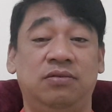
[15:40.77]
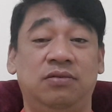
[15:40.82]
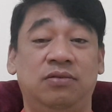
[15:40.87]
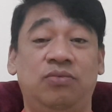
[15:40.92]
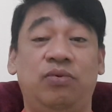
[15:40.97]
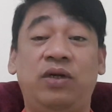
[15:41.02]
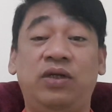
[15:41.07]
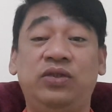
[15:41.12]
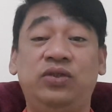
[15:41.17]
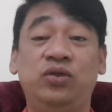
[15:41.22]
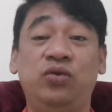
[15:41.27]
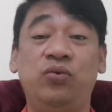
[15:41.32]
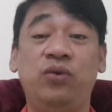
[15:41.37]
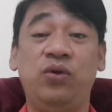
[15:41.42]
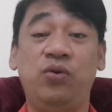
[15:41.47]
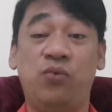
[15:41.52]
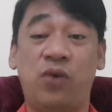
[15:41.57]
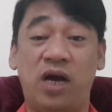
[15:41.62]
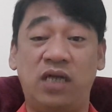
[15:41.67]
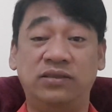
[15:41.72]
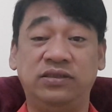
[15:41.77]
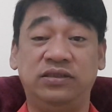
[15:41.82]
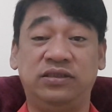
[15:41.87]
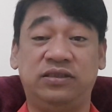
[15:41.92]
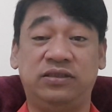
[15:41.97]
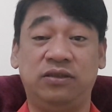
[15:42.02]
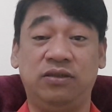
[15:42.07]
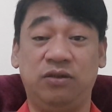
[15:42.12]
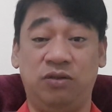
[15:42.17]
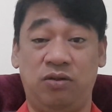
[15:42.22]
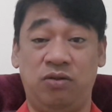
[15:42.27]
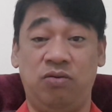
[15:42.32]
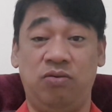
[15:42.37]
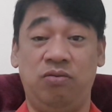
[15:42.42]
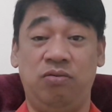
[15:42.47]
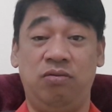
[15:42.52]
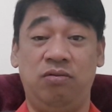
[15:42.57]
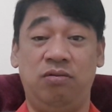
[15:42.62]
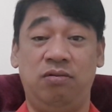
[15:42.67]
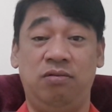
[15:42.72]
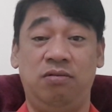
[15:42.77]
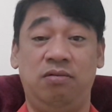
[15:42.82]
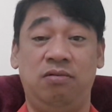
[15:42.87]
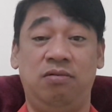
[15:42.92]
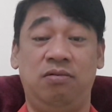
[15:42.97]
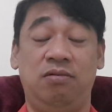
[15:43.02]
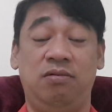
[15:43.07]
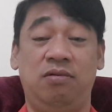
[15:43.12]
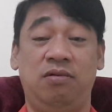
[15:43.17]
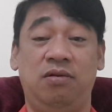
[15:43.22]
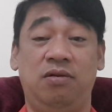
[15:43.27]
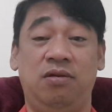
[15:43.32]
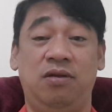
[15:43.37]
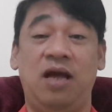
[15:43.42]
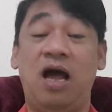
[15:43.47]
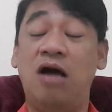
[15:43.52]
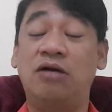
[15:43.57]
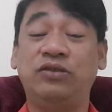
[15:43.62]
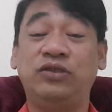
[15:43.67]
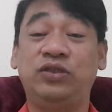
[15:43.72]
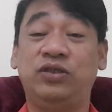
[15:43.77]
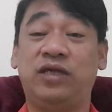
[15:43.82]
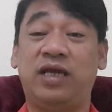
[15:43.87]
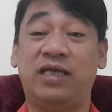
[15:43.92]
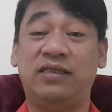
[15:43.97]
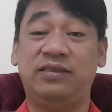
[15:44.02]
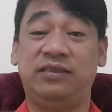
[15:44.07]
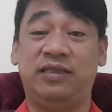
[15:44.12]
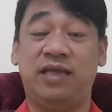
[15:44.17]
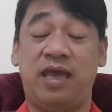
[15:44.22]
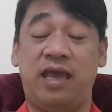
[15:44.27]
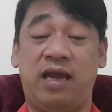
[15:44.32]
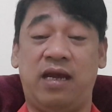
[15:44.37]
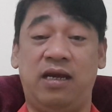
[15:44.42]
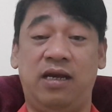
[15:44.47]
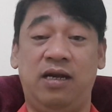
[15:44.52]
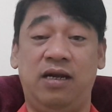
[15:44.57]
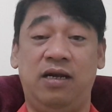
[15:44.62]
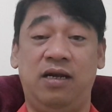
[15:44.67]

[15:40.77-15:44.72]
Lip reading: Where do we want to go? How to get there?